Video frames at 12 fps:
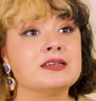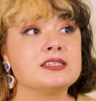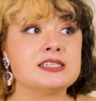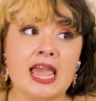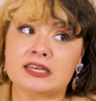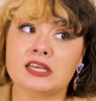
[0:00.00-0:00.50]

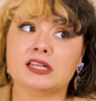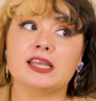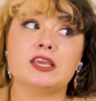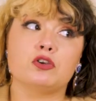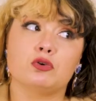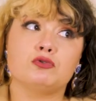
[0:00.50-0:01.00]

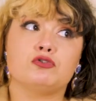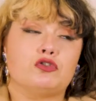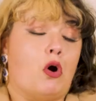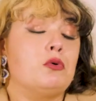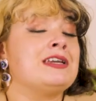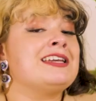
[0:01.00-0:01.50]
Technically, you
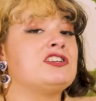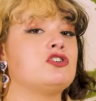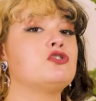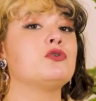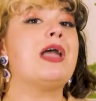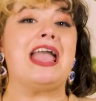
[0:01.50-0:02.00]
don't need
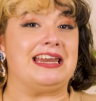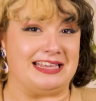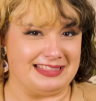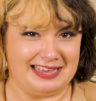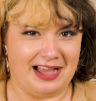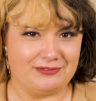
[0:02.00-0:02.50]
to do
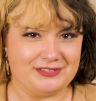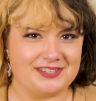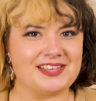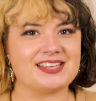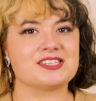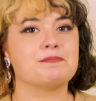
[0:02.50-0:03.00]
anything after
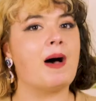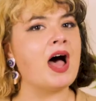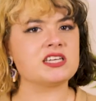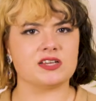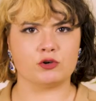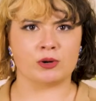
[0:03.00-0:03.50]
this,
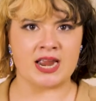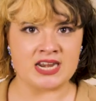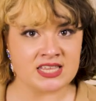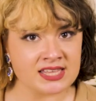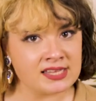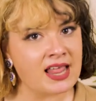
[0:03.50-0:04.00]
but if you're
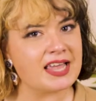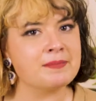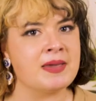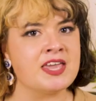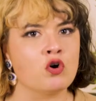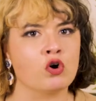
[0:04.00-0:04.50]
anything like
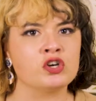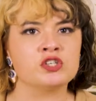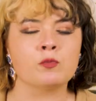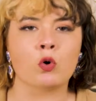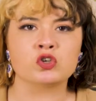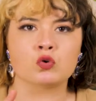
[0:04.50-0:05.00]
me, you're going
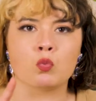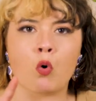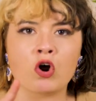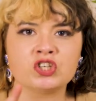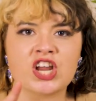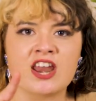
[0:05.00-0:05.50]
to want to
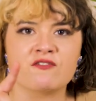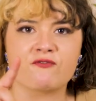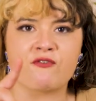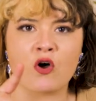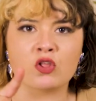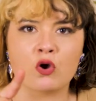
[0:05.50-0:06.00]
watch and
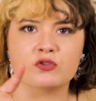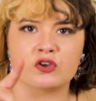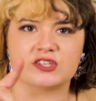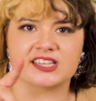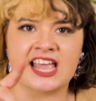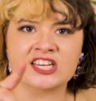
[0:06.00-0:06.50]
follow
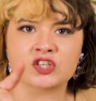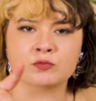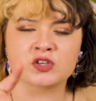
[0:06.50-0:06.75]
those election